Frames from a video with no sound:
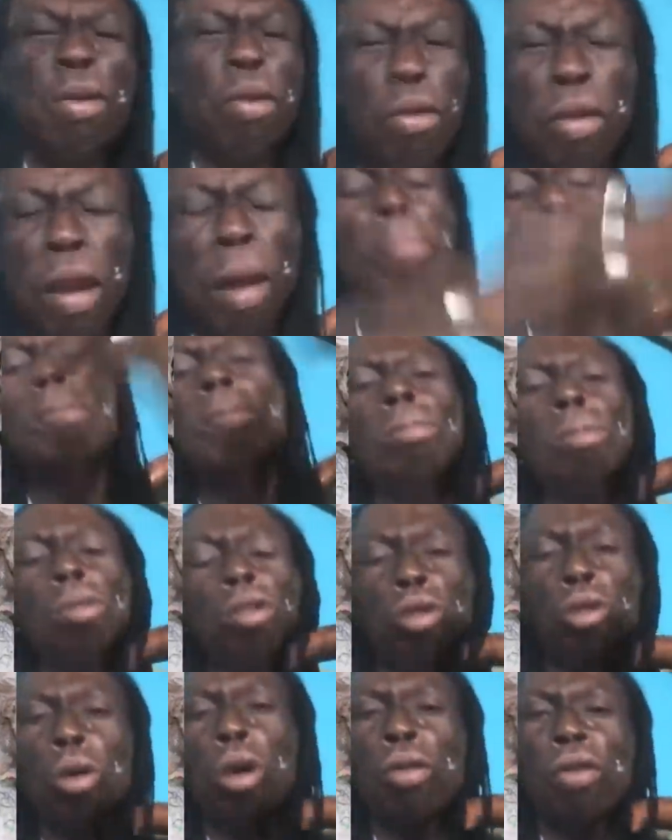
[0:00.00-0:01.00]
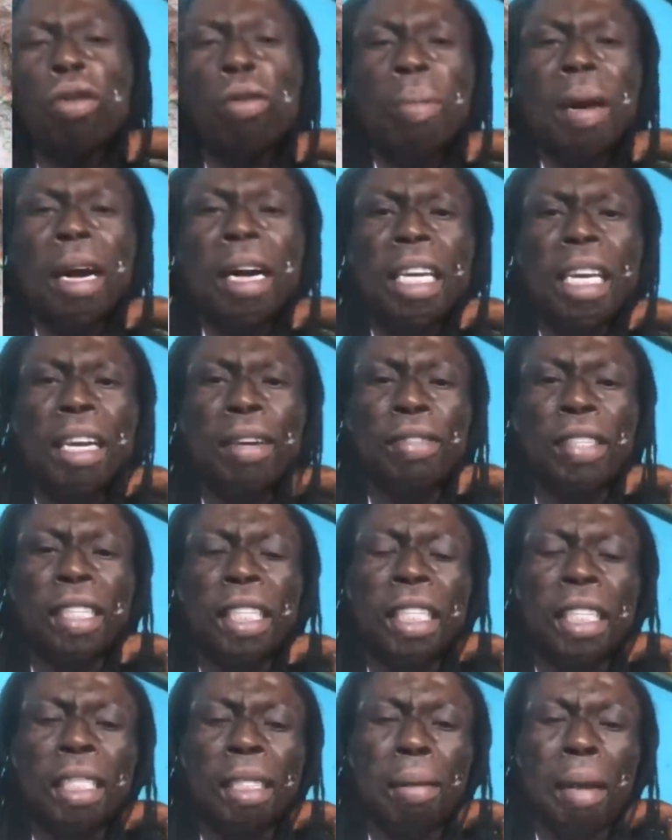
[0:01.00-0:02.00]
shim, what she might be
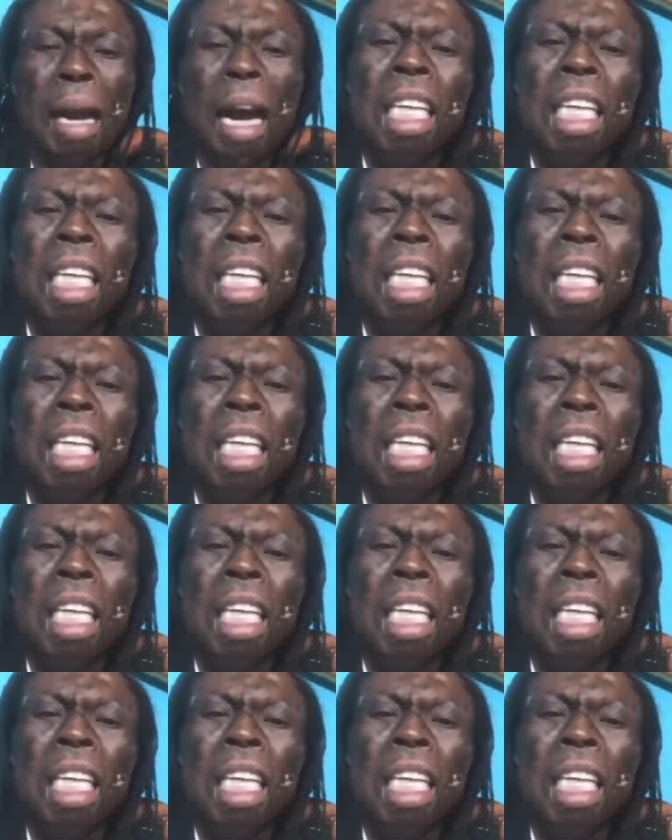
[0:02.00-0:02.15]
everything is.